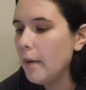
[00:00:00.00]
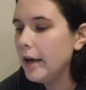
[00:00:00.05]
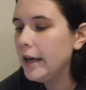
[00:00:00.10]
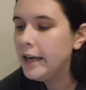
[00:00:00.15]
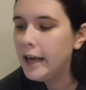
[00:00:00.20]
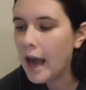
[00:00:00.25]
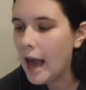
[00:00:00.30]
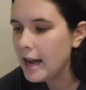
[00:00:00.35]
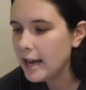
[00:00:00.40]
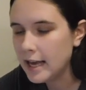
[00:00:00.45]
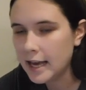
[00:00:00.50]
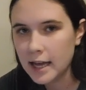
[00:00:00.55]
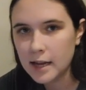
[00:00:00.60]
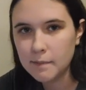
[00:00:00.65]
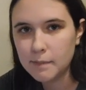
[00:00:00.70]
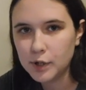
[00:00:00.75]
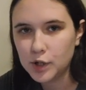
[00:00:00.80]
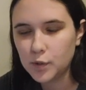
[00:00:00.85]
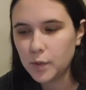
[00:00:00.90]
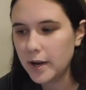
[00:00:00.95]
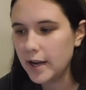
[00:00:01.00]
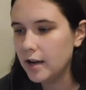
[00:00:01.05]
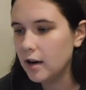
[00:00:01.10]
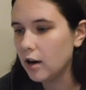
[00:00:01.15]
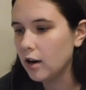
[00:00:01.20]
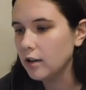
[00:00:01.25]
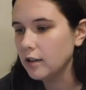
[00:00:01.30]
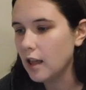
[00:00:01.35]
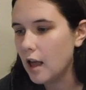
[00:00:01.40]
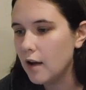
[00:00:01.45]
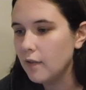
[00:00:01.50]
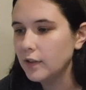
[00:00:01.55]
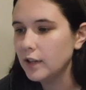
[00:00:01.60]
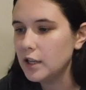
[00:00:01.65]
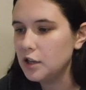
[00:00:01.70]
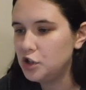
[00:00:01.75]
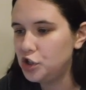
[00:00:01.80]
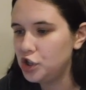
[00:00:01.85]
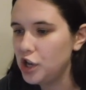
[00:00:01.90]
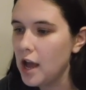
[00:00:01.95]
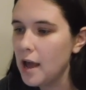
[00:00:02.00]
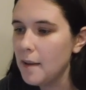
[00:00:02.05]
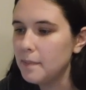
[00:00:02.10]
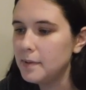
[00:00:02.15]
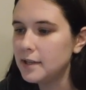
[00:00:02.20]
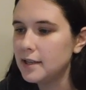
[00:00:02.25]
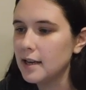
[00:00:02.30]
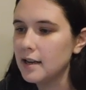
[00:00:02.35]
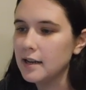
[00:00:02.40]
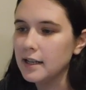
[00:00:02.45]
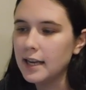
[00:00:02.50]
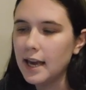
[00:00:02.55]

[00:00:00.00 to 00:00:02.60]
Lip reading: getting in between our lovely ships and